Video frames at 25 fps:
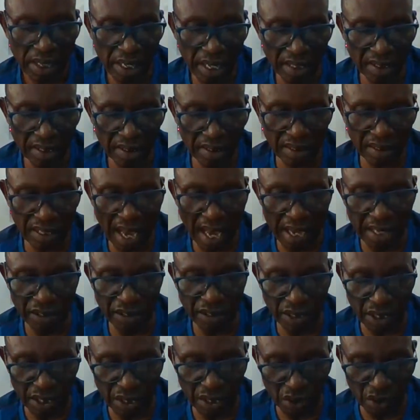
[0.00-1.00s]

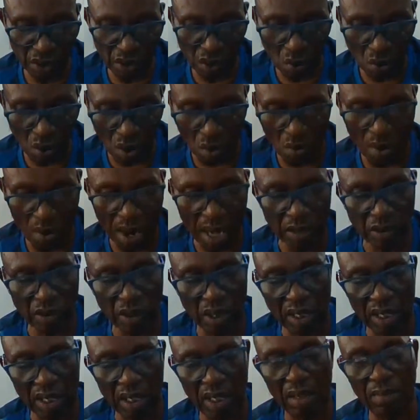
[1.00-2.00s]
insight into what we're
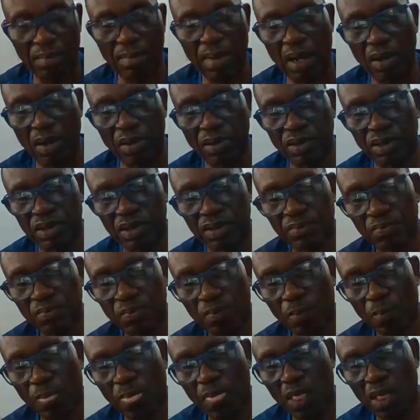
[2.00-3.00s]
talking about.
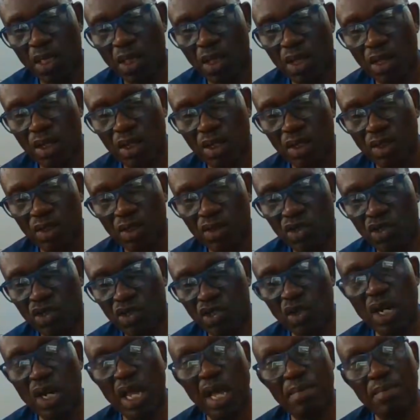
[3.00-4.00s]

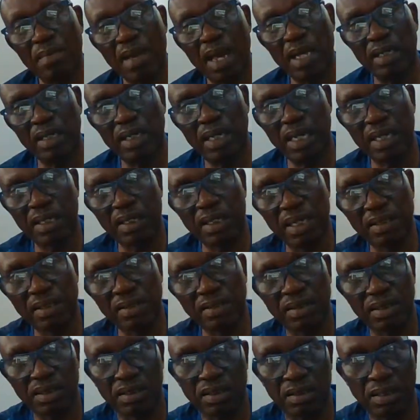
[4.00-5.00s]
Suleiman
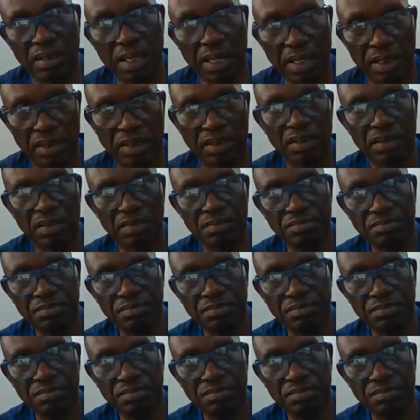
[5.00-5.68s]
against the state.